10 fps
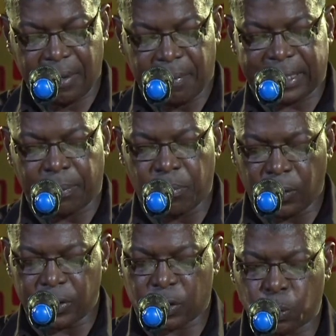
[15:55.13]
but a
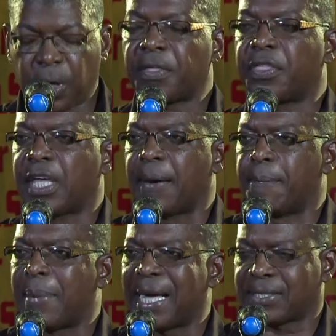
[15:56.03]
most worthy
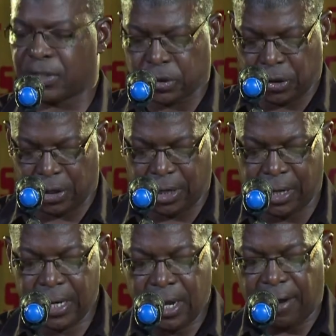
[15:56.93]

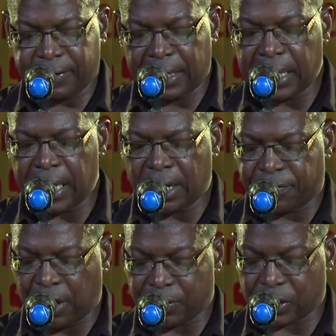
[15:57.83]
ambassador of the League
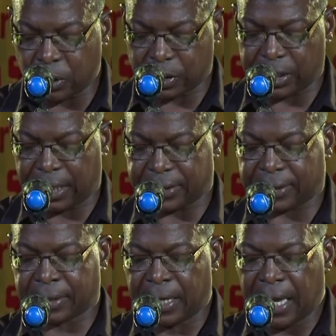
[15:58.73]
of Young
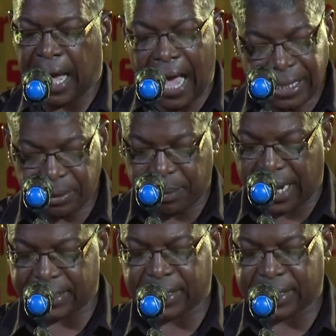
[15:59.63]
Socialists and, by